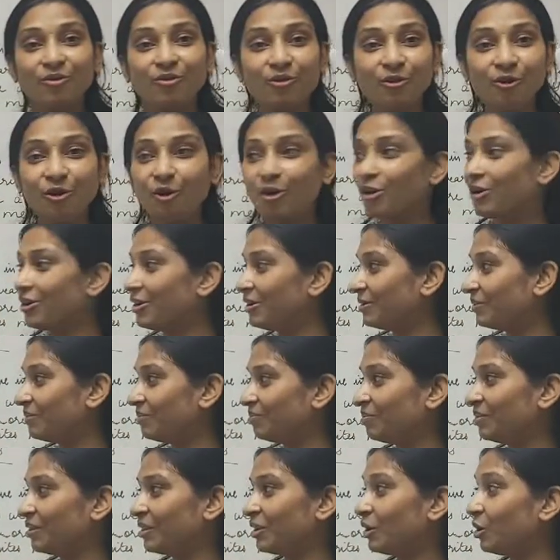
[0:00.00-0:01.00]
4.
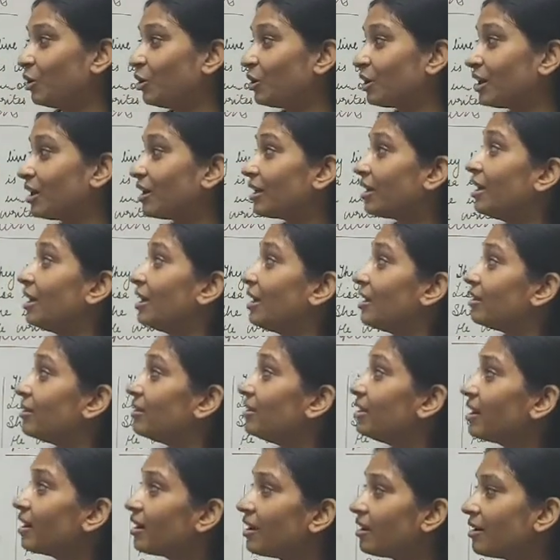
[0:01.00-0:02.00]
Okay,
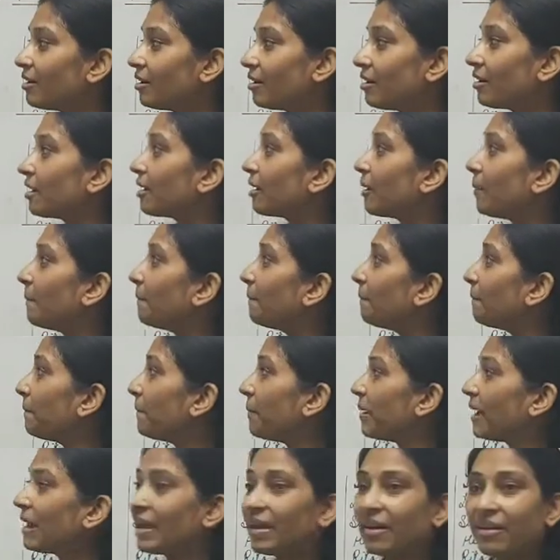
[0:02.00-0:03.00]
they are
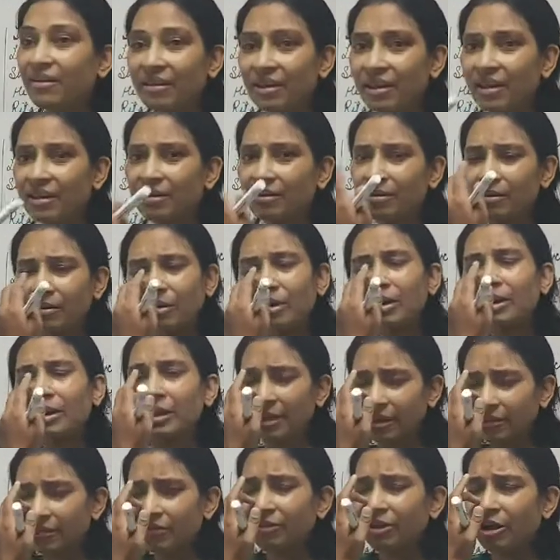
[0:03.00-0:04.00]
comparing.
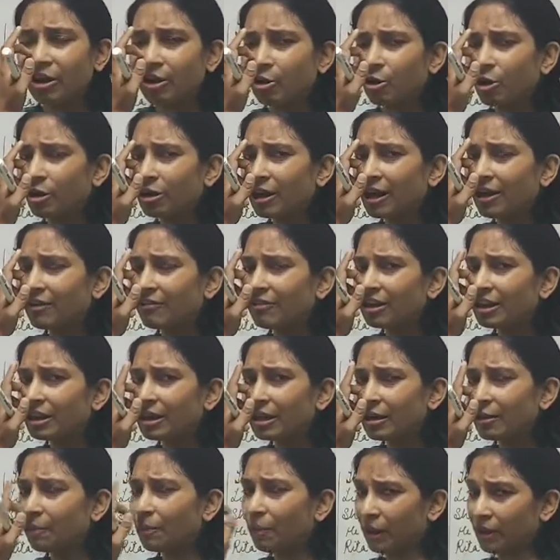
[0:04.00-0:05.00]
Here we are not having any
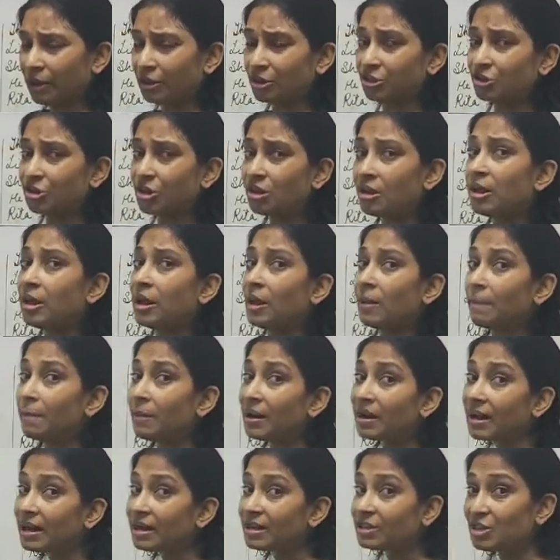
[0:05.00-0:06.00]
comparison,
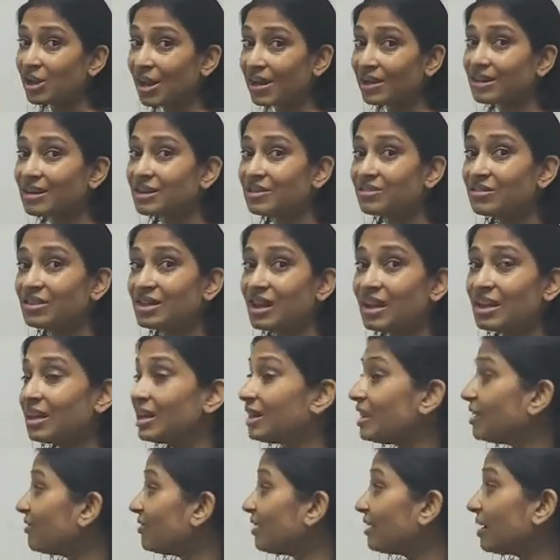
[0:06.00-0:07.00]
but adjectives can
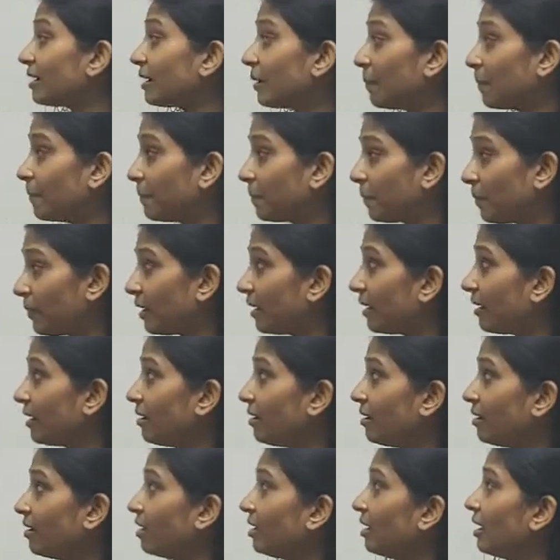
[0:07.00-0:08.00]
even
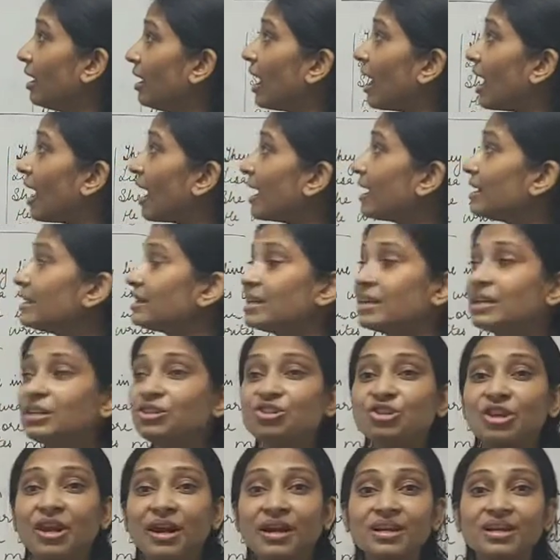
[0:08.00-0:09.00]
compare, and
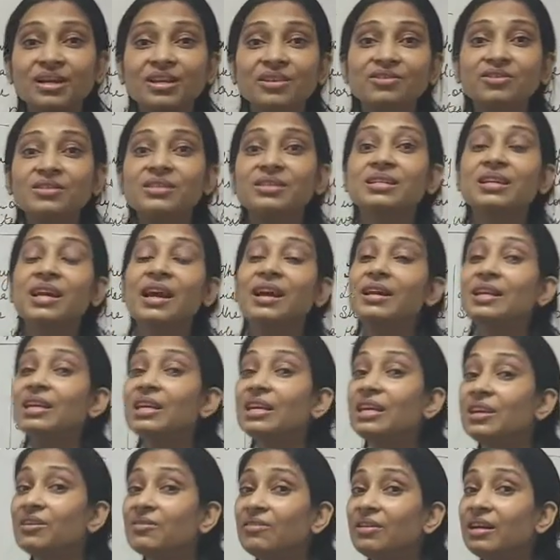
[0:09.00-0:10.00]
adjectives can
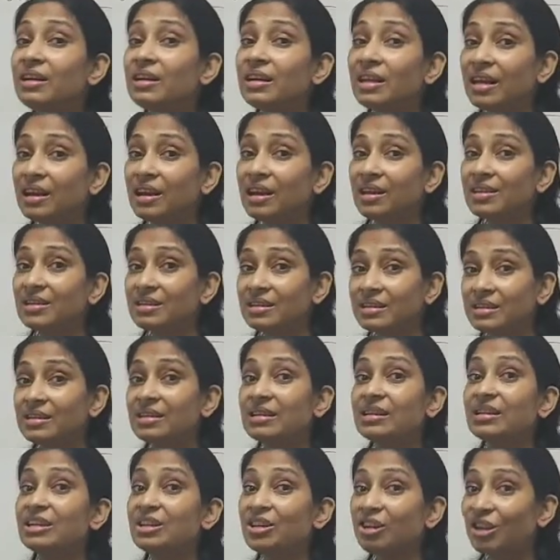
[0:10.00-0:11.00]
even tell us
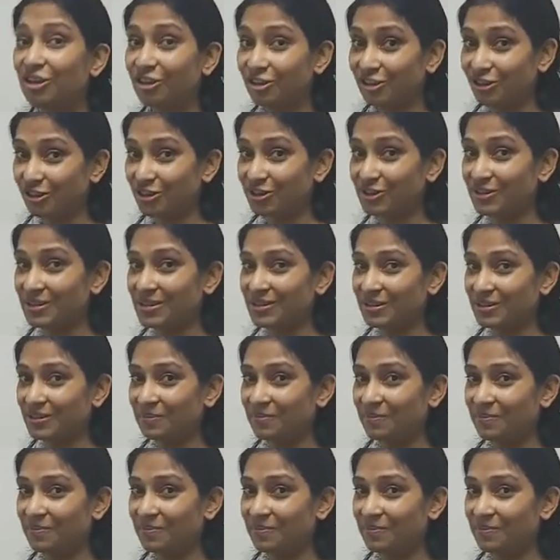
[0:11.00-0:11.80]
colors.